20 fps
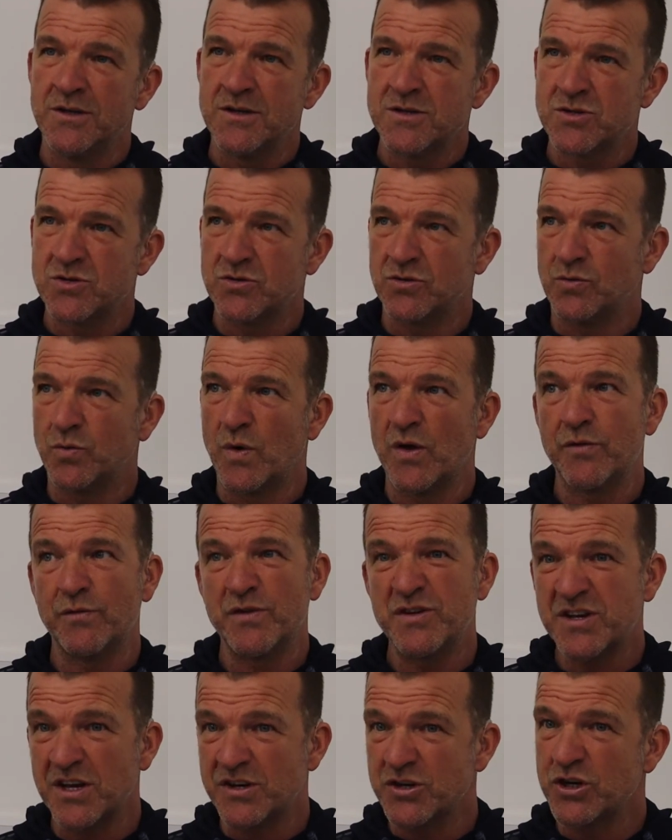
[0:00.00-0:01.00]
So whether
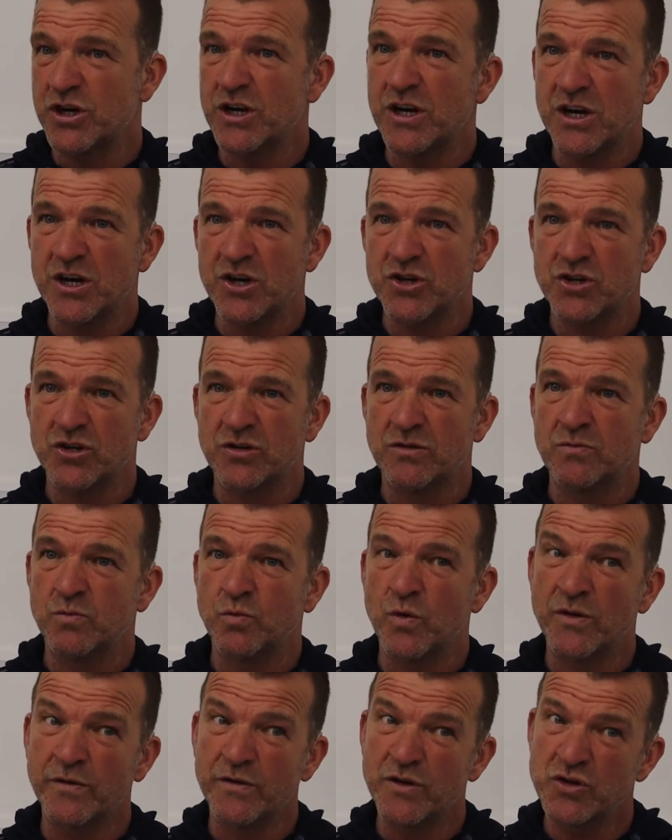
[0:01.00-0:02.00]
it's education,
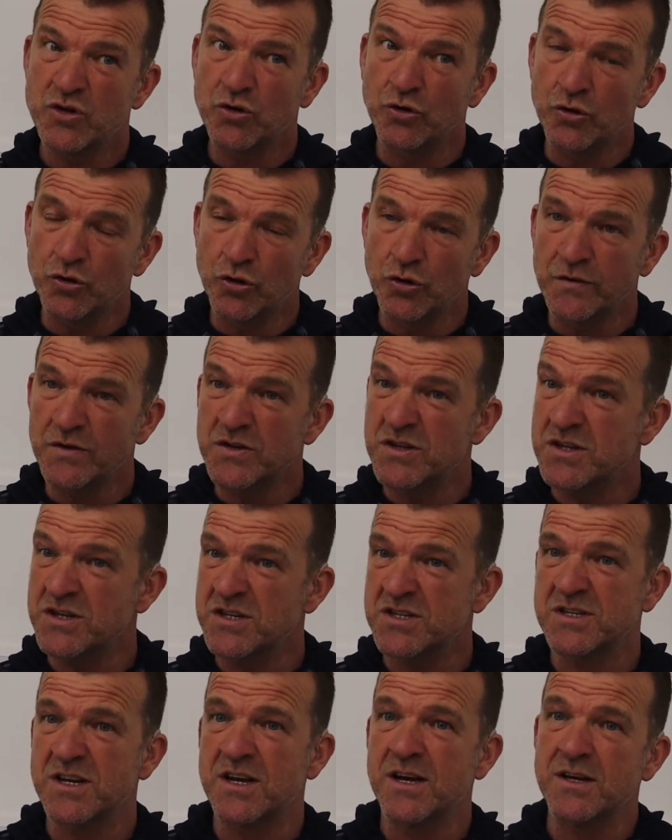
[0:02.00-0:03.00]
whether it's going over to the
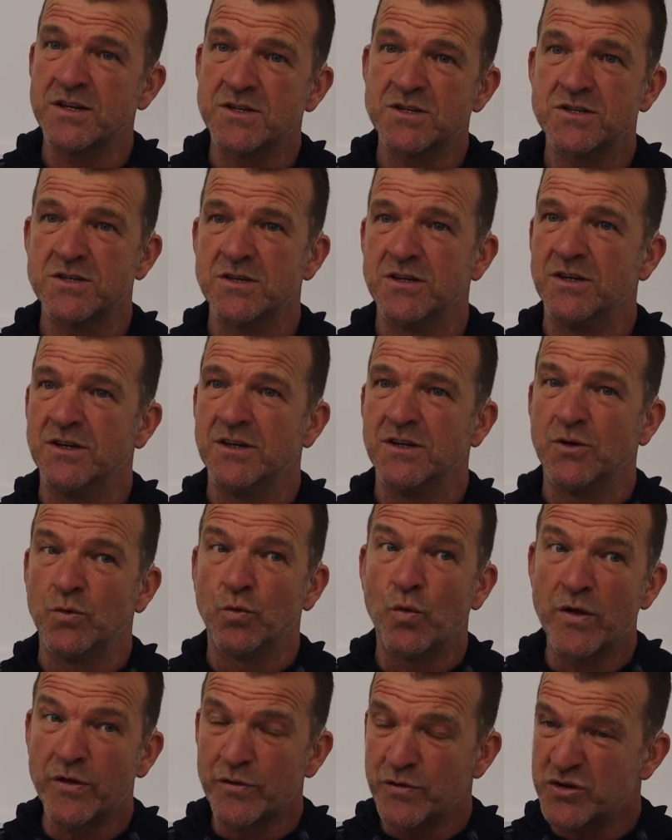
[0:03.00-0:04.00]
States,
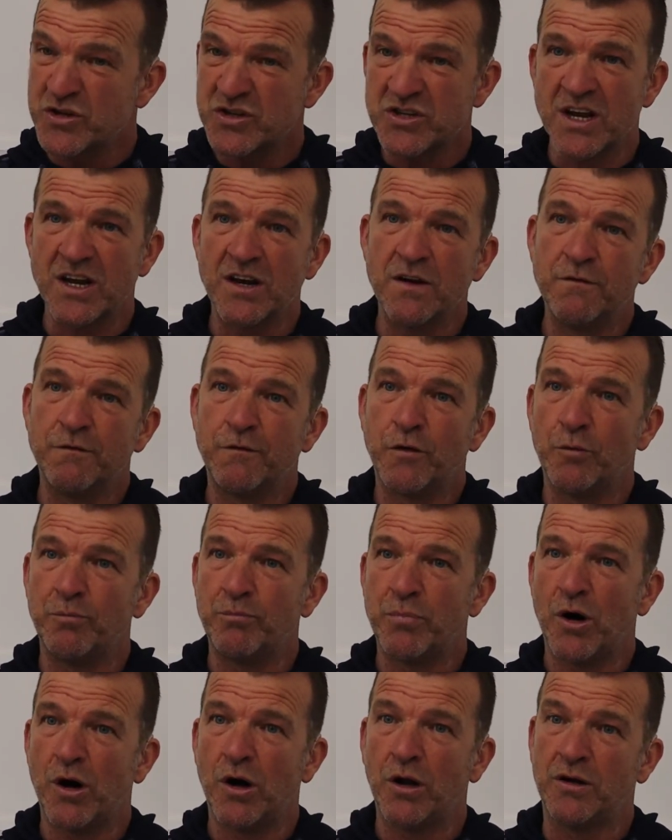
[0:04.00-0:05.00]
whether it's staying in
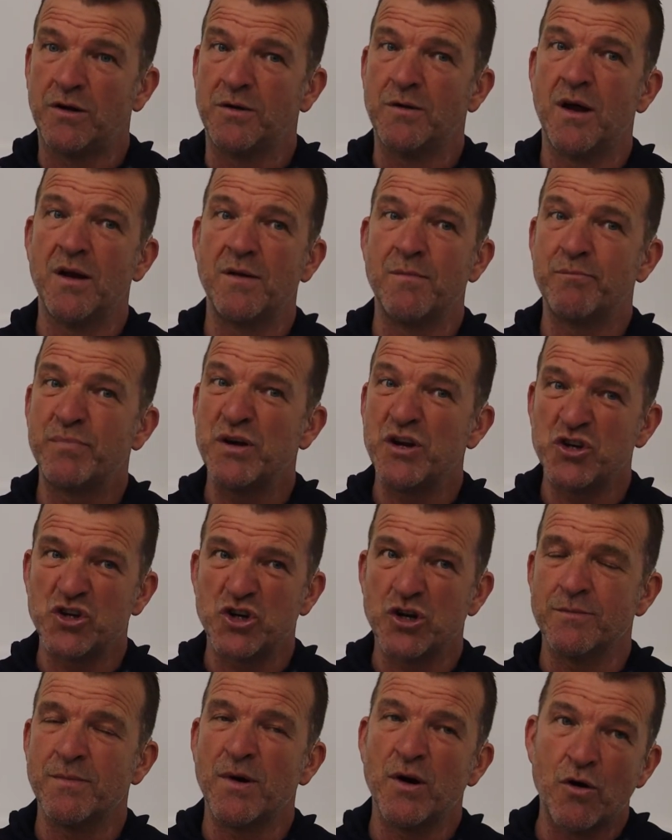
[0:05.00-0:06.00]
football and
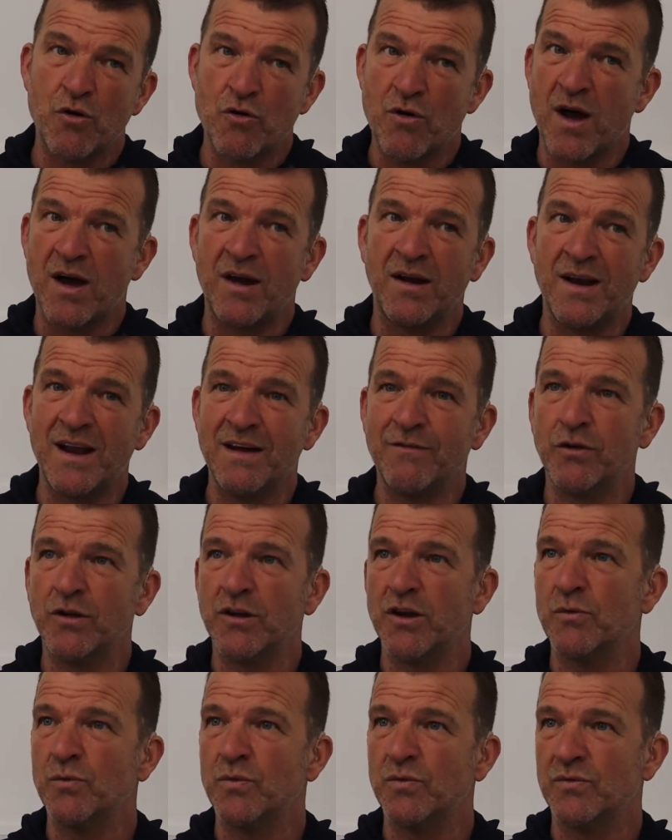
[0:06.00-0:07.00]
pitching them at a
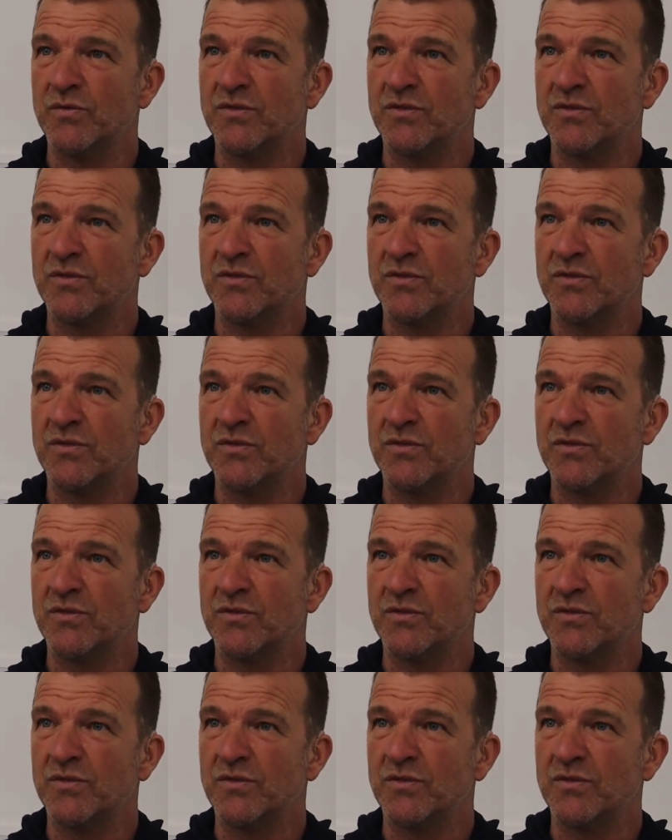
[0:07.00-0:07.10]
level that